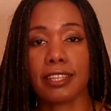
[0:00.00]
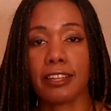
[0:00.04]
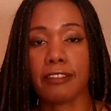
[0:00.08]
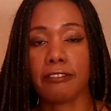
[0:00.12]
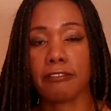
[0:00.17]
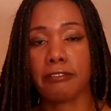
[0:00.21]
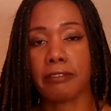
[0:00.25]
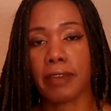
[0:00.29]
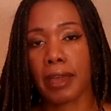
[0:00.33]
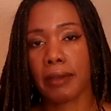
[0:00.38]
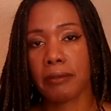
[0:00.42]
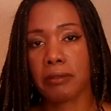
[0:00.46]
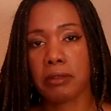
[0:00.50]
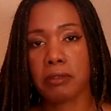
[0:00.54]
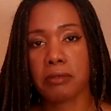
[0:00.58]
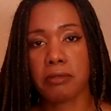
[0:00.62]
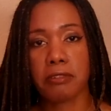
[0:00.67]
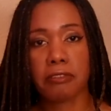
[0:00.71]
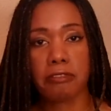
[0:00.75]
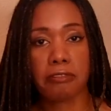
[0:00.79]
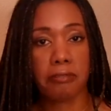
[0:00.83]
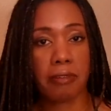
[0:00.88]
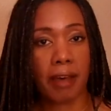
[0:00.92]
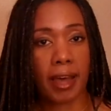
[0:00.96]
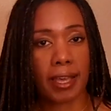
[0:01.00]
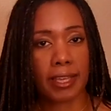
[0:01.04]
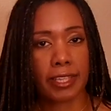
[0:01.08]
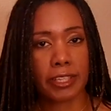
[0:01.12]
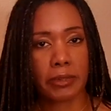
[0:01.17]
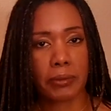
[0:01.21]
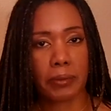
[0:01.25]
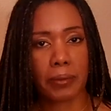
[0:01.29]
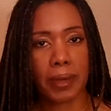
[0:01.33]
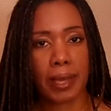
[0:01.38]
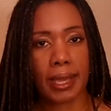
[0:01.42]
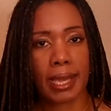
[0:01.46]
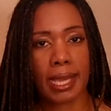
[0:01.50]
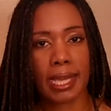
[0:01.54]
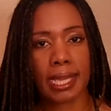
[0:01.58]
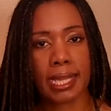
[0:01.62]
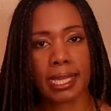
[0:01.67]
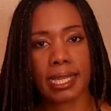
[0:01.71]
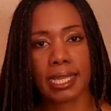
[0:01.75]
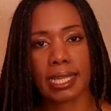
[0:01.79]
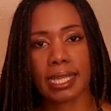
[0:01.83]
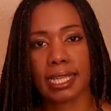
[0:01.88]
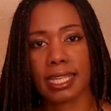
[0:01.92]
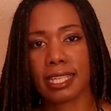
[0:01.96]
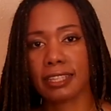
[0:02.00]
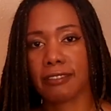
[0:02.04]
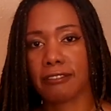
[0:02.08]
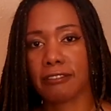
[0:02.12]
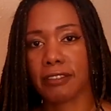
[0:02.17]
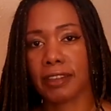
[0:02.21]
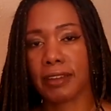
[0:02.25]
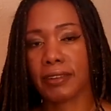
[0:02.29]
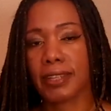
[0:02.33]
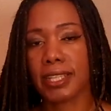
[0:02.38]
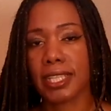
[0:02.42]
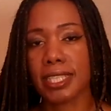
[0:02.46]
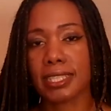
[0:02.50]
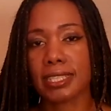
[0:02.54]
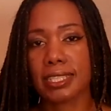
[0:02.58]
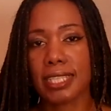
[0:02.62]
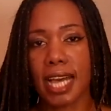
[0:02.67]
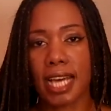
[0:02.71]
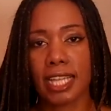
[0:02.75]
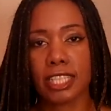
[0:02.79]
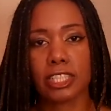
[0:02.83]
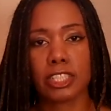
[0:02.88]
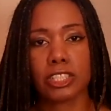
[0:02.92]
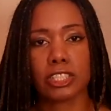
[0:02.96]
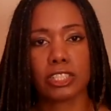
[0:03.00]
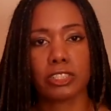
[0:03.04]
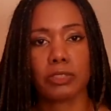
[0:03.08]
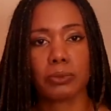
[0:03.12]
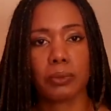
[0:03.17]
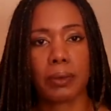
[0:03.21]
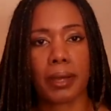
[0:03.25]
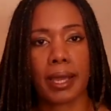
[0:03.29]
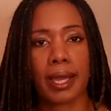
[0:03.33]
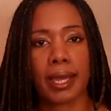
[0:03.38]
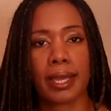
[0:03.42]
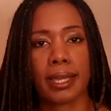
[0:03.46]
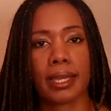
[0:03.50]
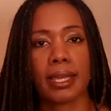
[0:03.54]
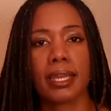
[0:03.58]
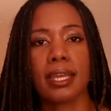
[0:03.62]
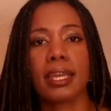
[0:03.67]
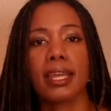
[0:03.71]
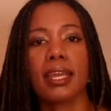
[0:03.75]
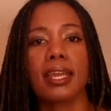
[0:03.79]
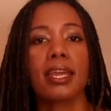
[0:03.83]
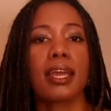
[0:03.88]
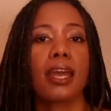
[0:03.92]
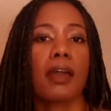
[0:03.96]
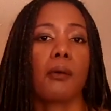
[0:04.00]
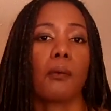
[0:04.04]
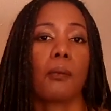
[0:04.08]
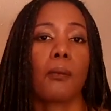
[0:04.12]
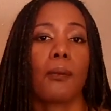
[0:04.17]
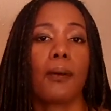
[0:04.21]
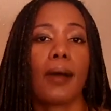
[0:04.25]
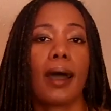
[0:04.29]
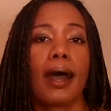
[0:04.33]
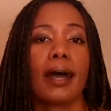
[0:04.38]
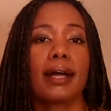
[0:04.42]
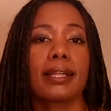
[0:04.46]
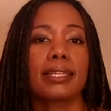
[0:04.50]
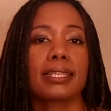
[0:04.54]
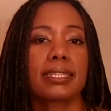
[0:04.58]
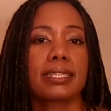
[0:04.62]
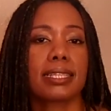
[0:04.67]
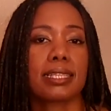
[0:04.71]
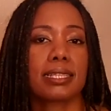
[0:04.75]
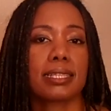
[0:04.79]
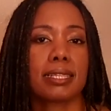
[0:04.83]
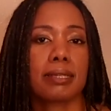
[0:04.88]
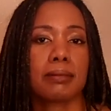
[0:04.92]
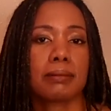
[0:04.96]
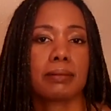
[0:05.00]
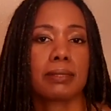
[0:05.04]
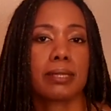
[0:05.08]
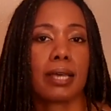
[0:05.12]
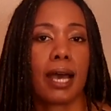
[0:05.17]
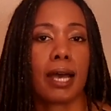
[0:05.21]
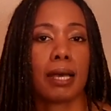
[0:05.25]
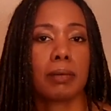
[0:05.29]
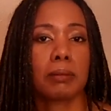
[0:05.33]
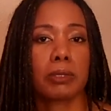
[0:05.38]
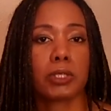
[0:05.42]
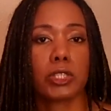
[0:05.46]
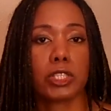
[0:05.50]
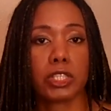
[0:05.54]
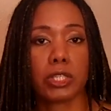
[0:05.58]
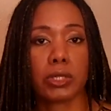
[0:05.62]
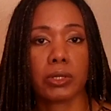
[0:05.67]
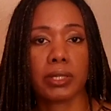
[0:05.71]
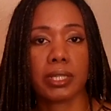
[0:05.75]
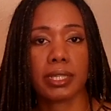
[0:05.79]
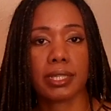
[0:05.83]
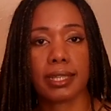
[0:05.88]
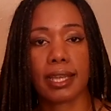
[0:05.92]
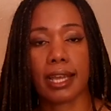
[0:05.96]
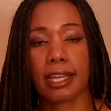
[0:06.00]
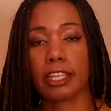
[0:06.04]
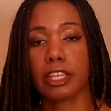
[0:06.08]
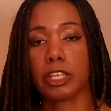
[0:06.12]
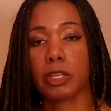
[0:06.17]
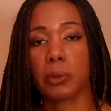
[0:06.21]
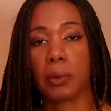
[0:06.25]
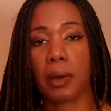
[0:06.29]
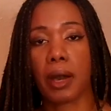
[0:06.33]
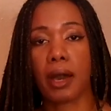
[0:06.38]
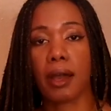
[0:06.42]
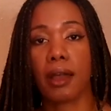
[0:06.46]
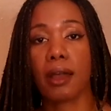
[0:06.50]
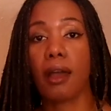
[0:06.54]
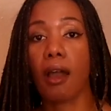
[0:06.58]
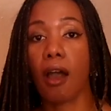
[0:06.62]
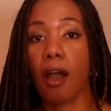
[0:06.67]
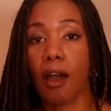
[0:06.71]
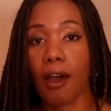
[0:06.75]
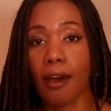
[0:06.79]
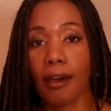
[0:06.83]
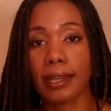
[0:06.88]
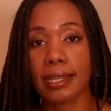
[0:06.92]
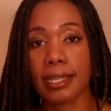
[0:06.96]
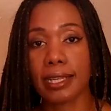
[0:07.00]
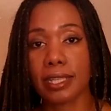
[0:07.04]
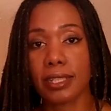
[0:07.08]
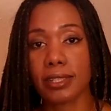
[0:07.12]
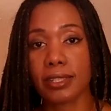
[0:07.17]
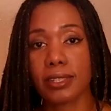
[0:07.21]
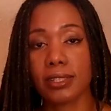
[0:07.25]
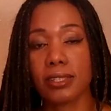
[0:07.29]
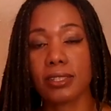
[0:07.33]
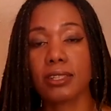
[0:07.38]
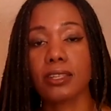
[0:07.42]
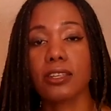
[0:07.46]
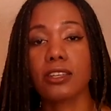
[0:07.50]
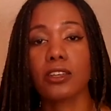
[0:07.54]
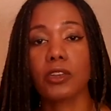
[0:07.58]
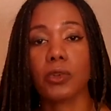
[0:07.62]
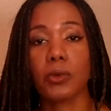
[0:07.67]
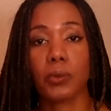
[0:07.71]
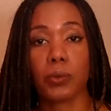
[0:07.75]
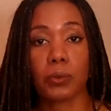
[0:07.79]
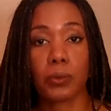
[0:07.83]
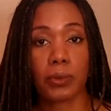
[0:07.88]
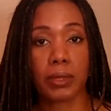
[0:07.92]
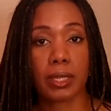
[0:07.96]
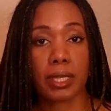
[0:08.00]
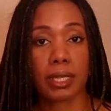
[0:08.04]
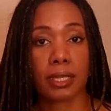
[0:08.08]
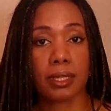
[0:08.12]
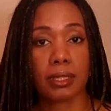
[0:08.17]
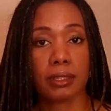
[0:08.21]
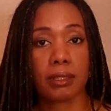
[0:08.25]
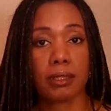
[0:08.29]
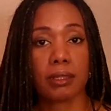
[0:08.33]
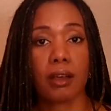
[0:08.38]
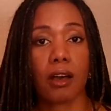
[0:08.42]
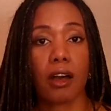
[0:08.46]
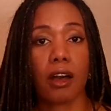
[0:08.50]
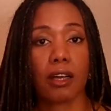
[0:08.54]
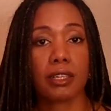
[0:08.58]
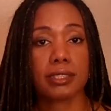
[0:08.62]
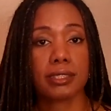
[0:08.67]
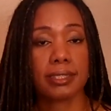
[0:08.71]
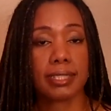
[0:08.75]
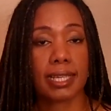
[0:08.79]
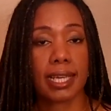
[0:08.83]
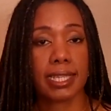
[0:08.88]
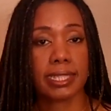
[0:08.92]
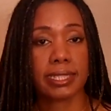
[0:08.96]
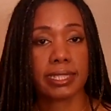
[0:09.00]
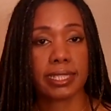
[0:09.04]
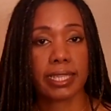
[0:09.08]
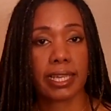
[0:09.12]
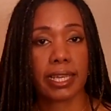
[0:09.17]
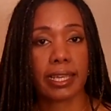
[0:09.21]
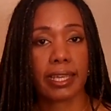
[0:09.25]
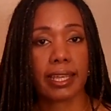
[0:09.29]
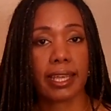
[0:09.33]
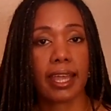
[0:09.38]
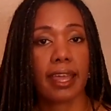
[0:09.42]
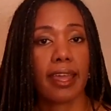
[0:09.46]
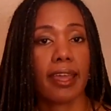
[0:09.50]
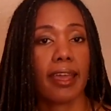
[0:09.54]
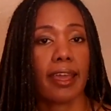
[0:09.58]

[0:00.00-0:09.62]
in a very refined way, in a very intelligent way, while at the same time showing that you are honest, real, authentic,